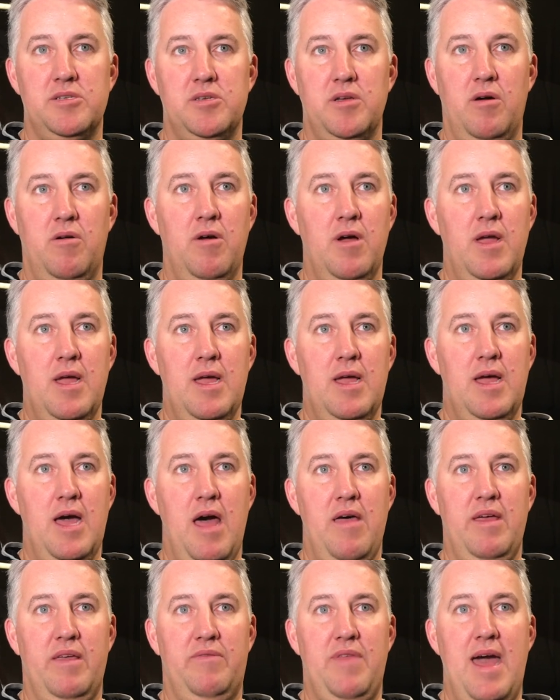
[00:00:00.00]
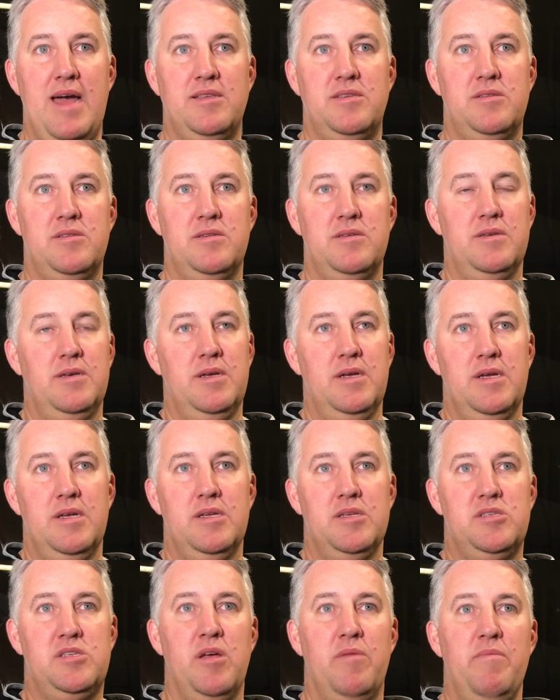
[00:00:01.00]
So I think that's,
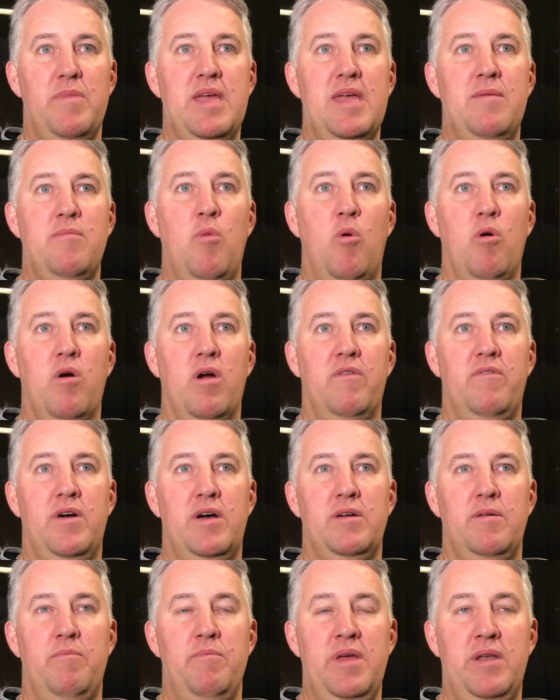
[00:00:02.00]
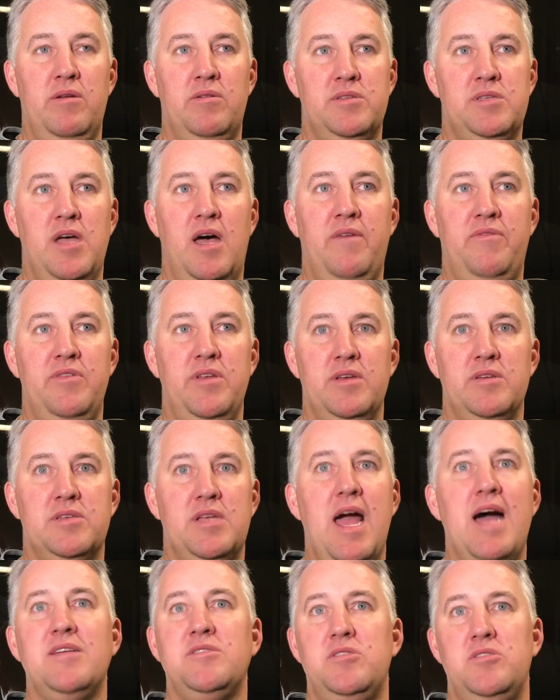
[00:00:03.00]
to me, more of a mental toughness,
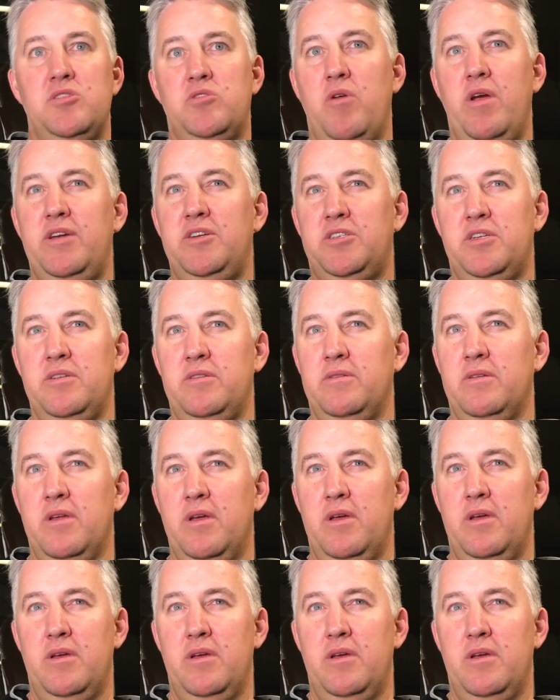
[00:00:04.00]
concentration